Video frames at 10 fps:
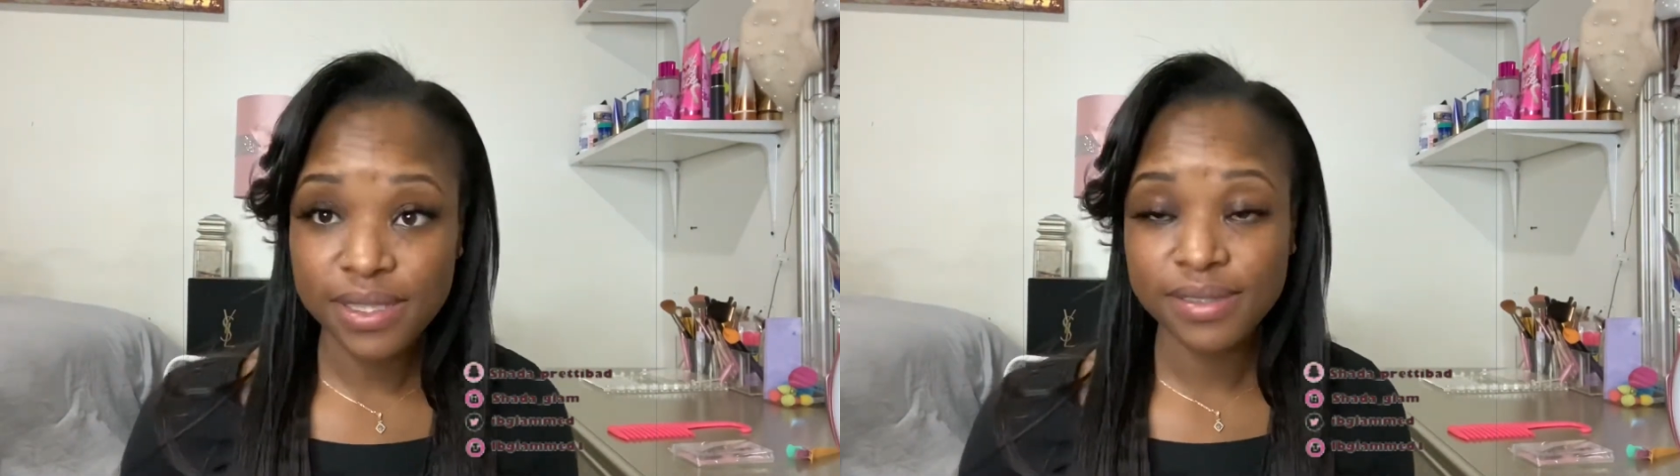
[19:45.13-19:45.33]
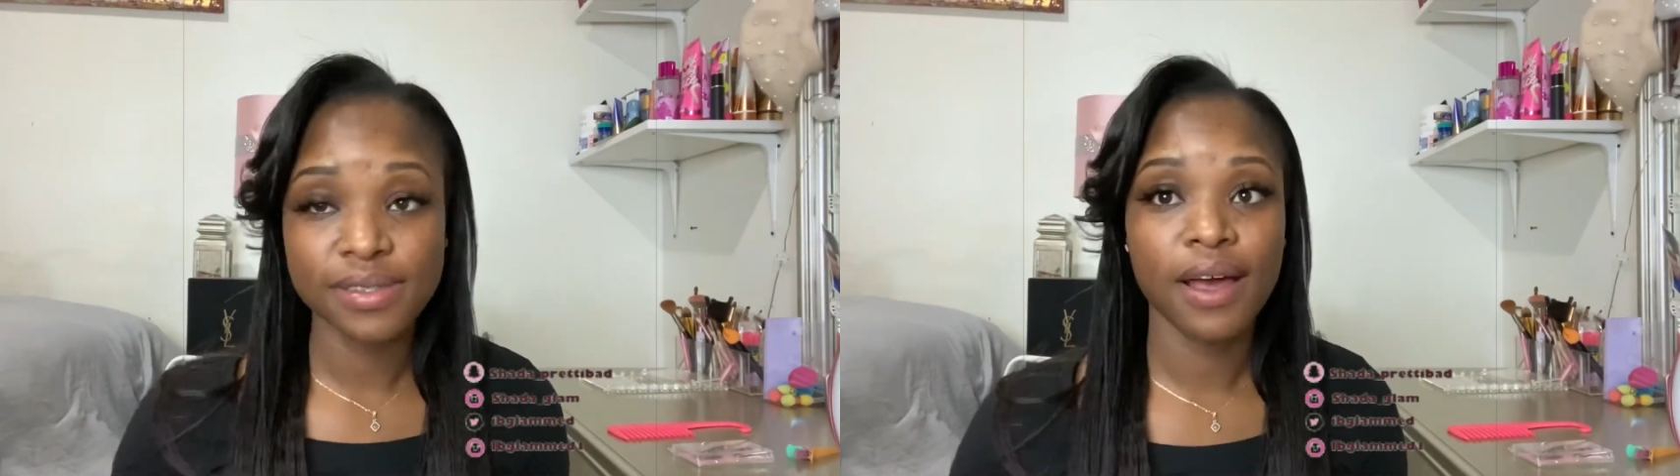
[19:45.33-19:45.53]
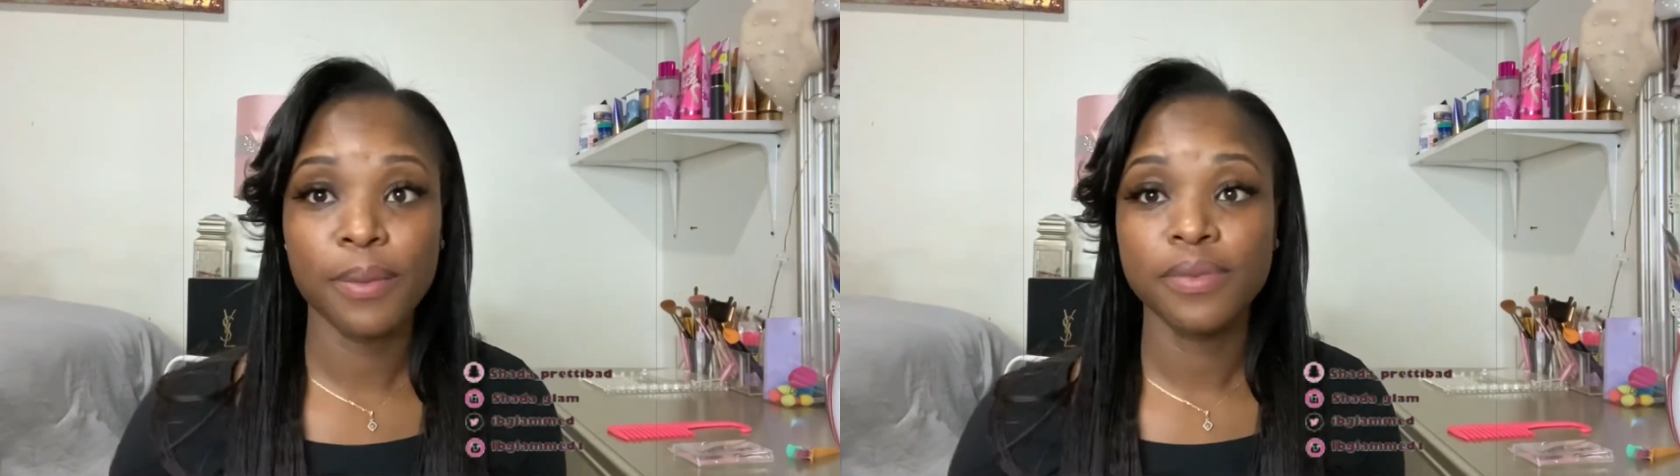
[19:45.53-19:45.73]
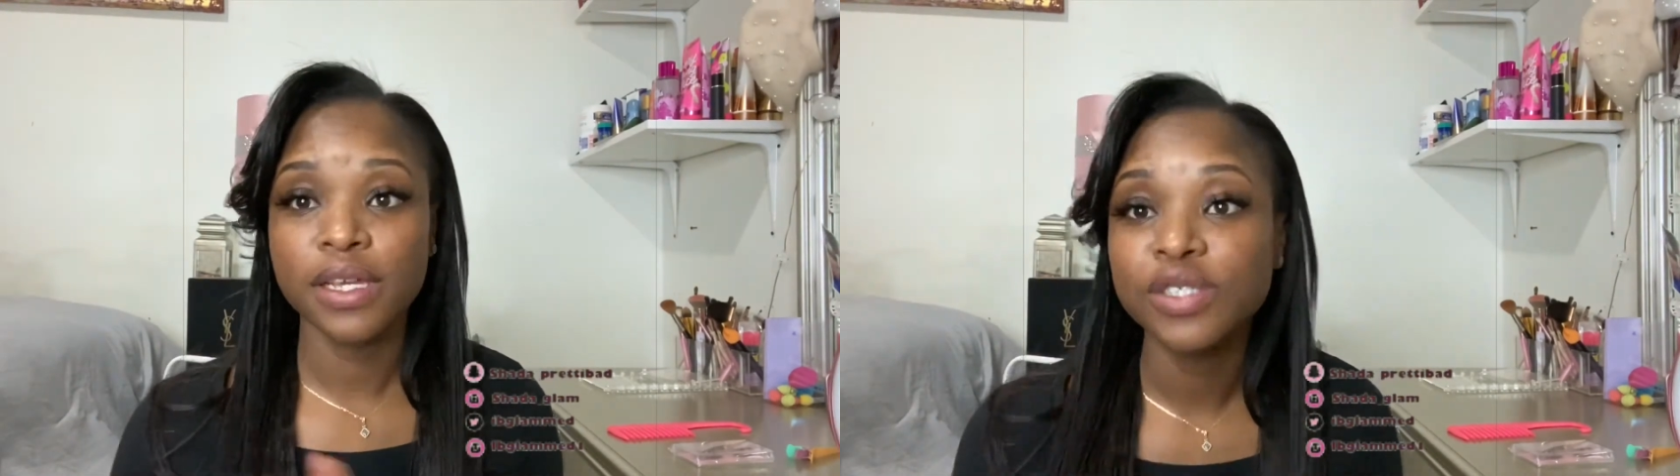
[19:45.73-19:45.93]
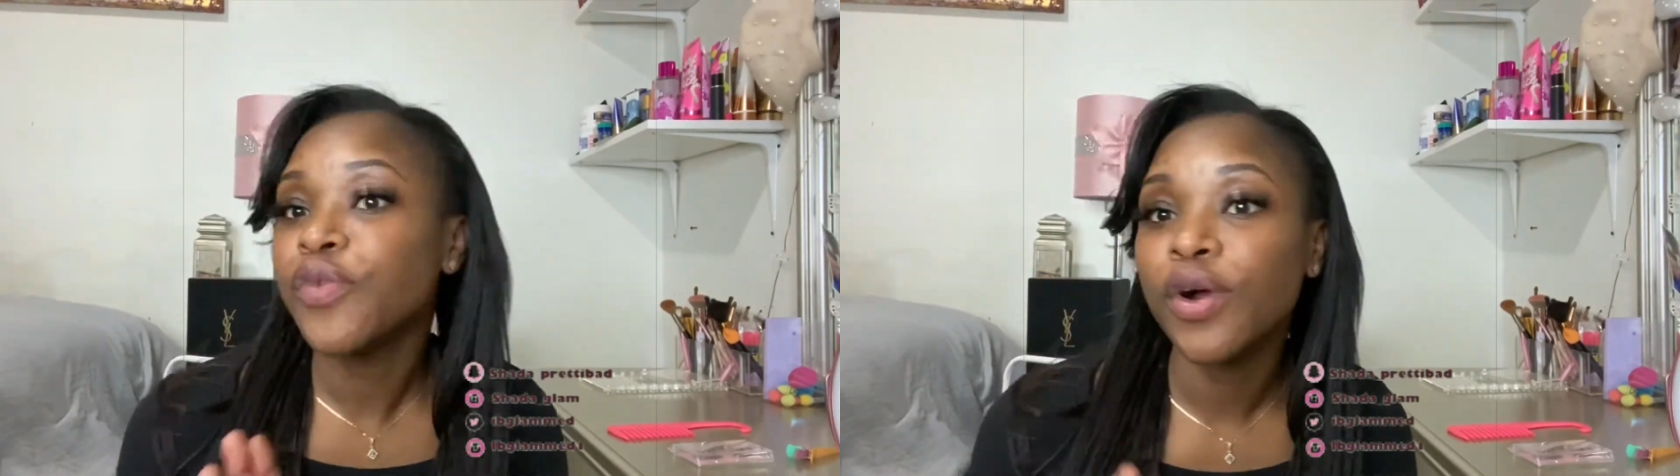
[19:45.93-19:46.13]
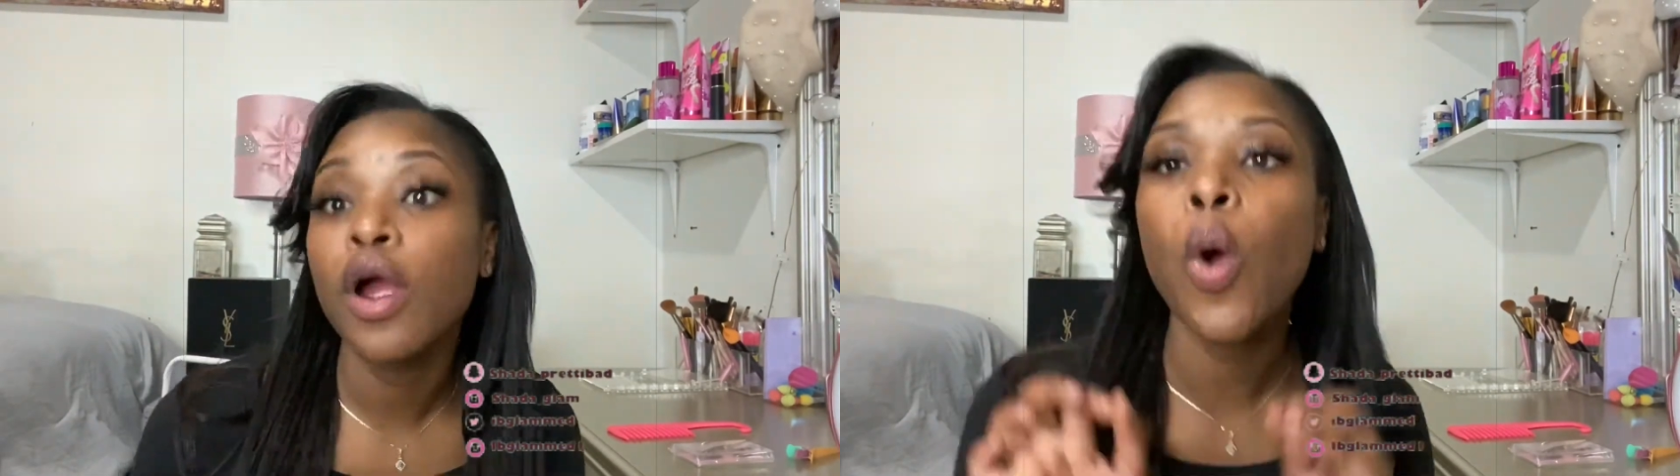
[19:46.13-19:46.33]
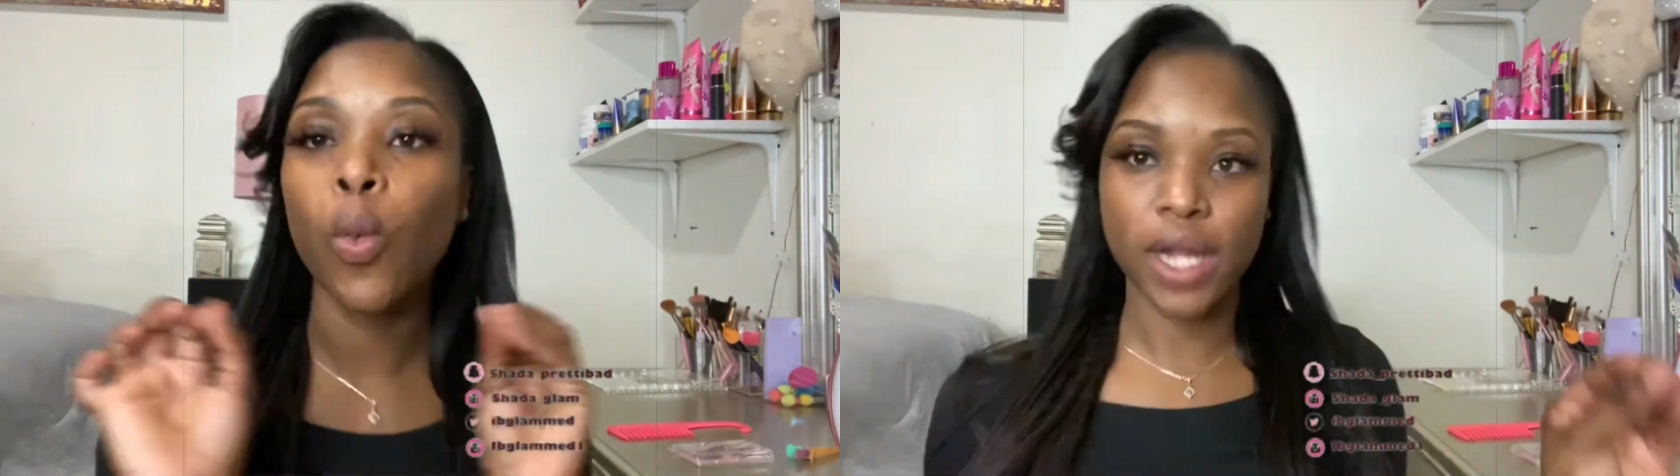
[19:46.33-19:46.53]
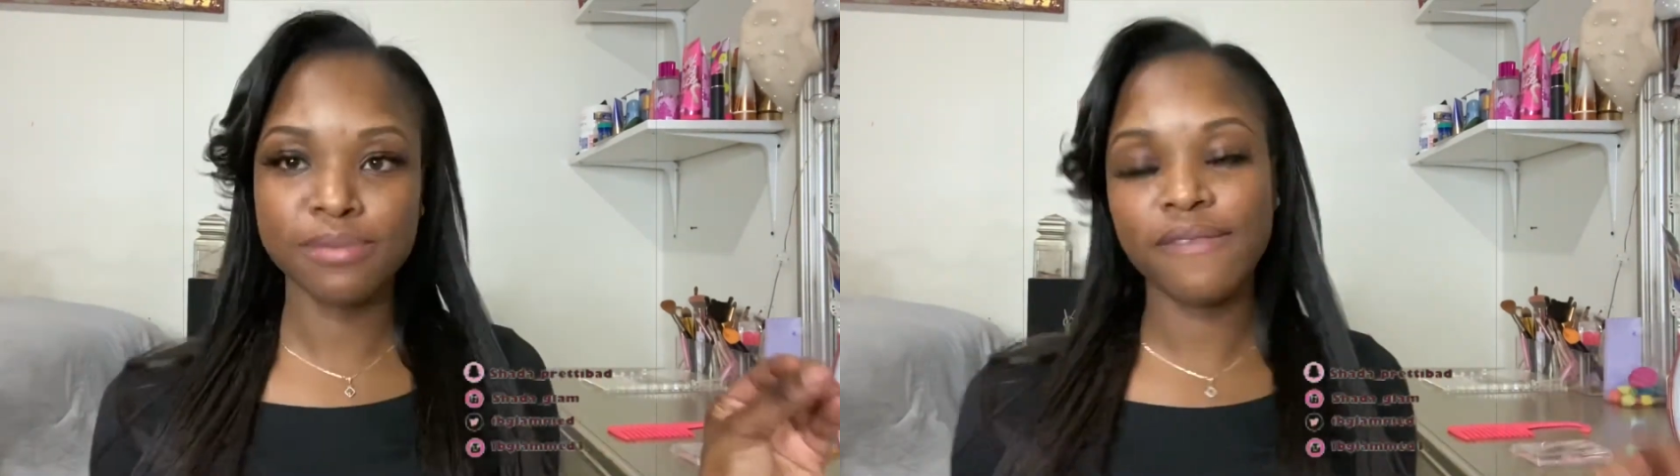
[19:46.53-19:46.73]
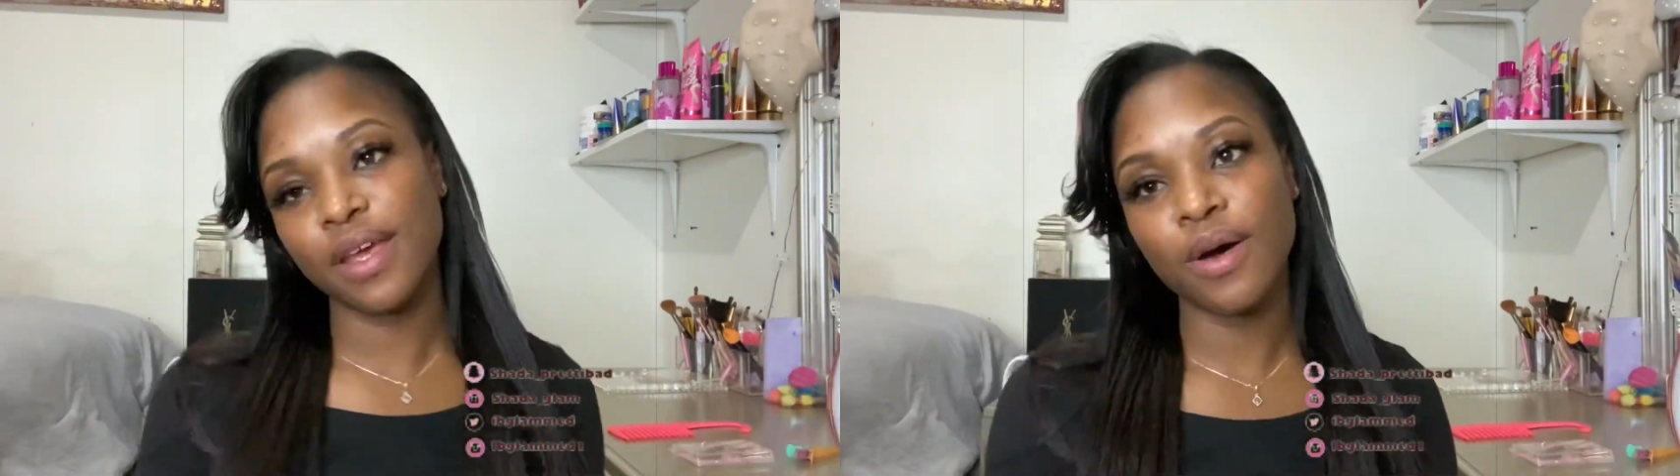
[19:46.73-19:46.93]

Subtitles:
It would be really, really, really,